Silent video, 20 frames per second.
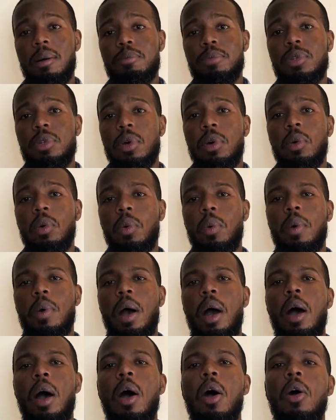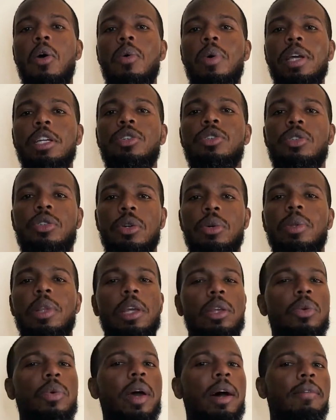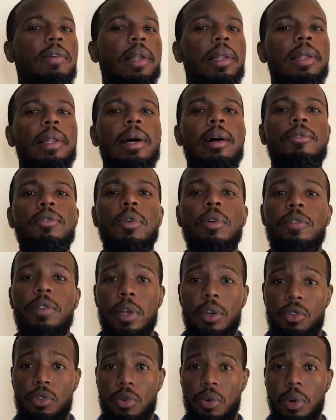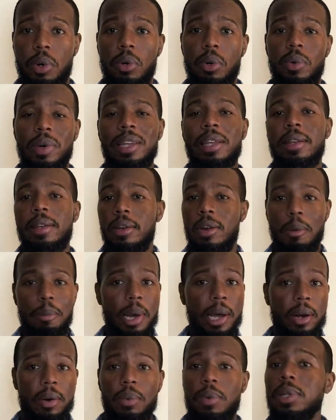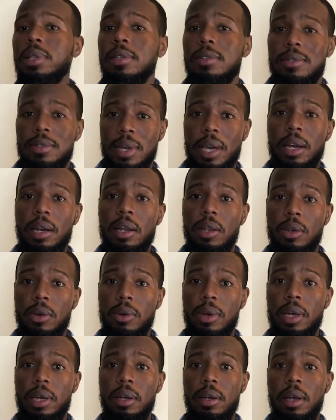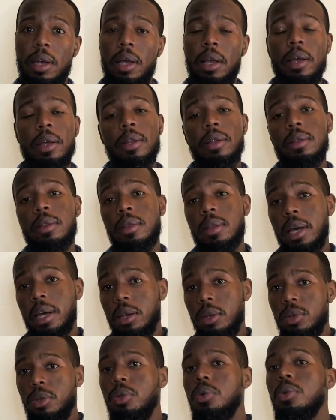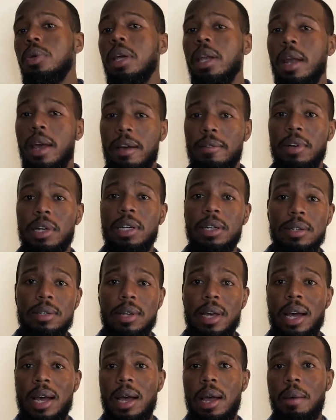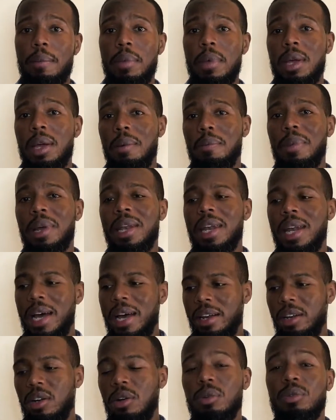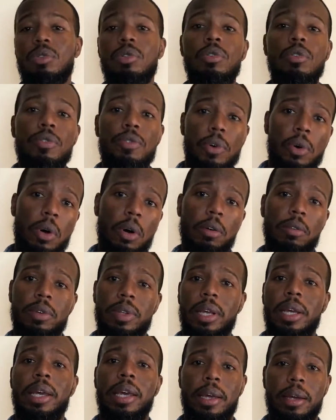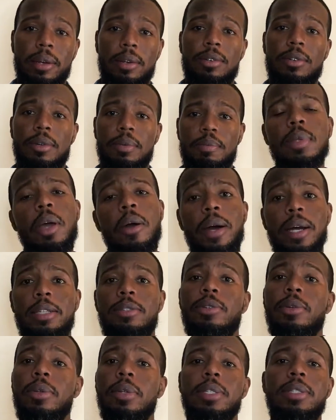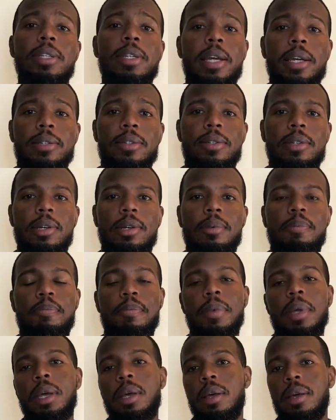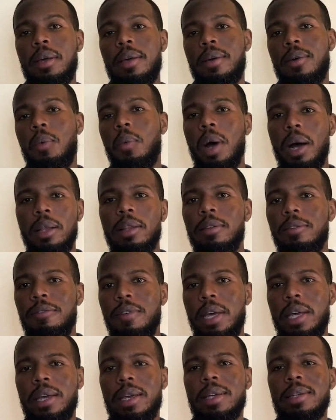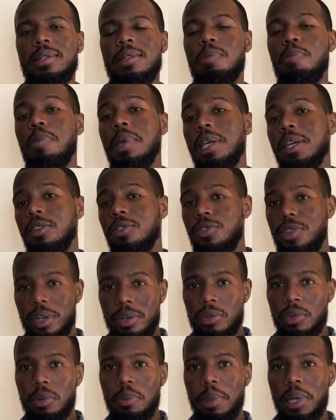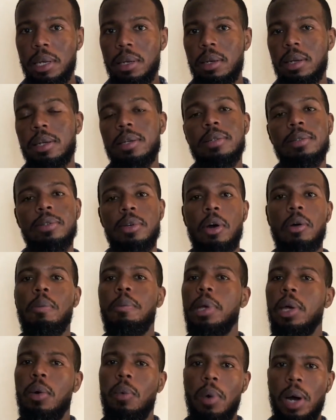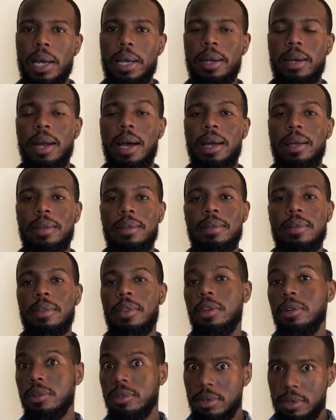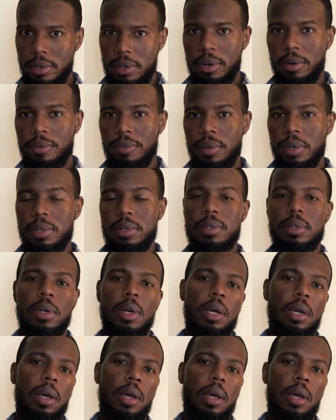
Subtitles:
So always show that you have a level of control, no matter what the setting you're in, that you can have a good time, but not go too far over the edge. All right, so this next tip. While in Vegas, be a gentleman, don't be a white knight. There's a difference.